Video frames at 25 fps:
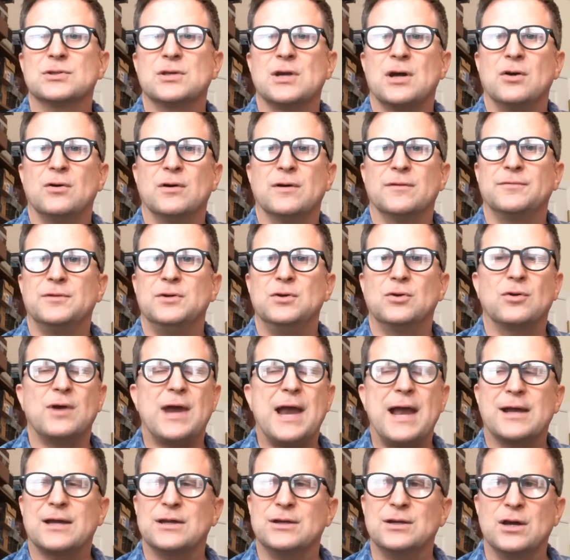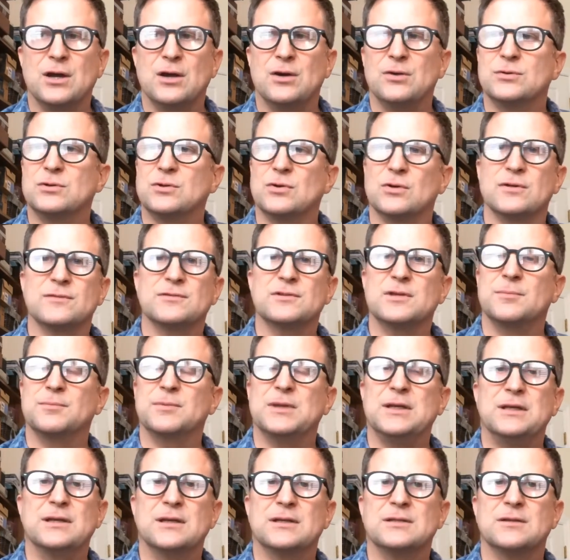So if you crack a note or if
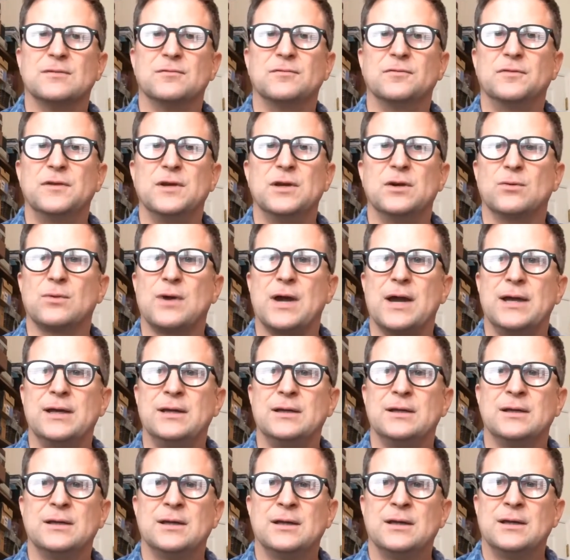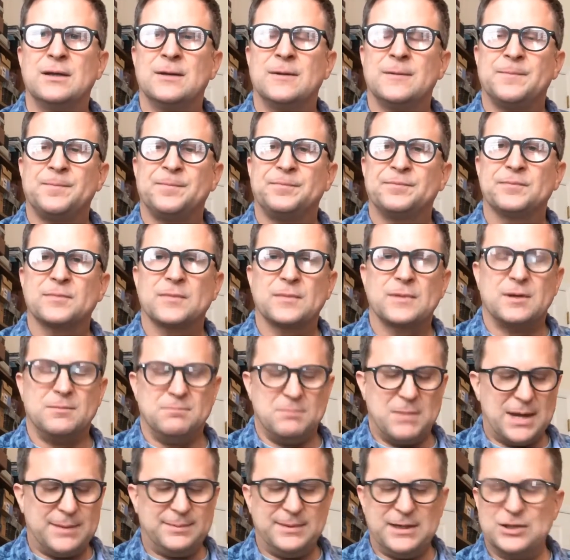something doesn't feel right,
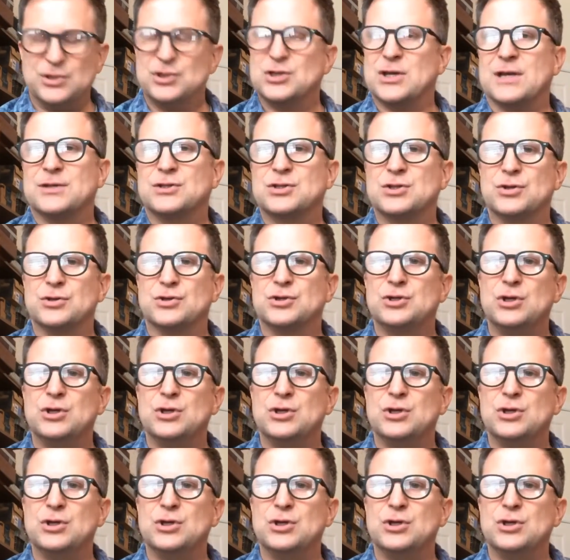Maybe adjust your